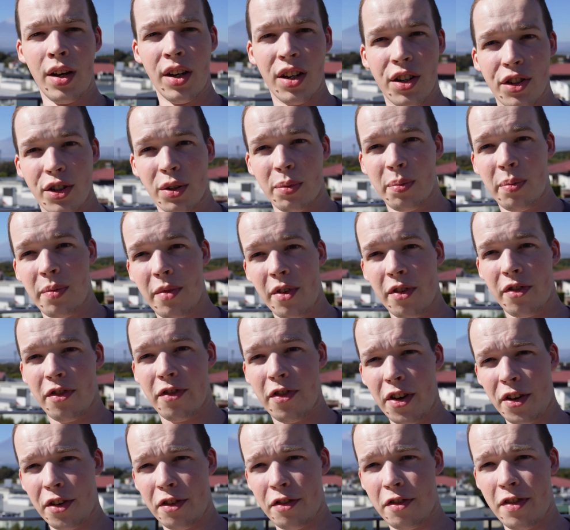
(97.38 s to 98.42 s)
So,
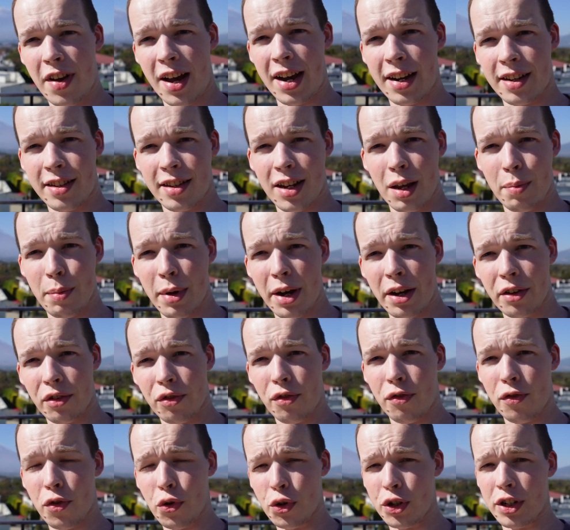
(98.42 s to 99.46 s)
fun fact about
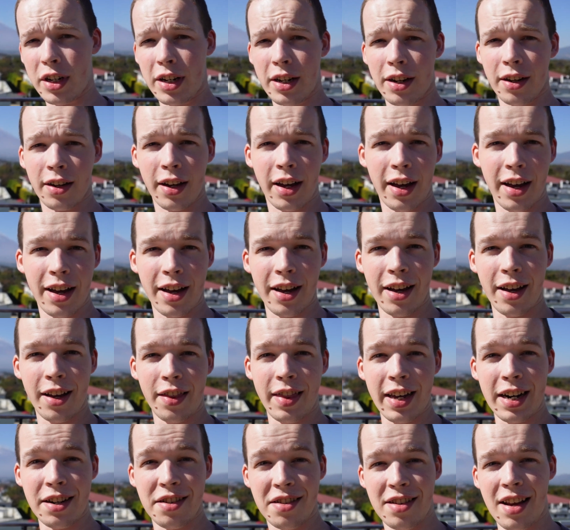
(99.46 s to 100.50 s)
Fuji.
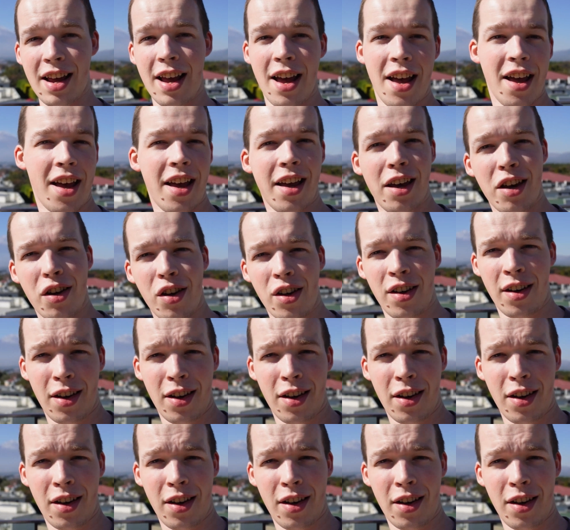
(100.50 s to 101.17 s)
There's a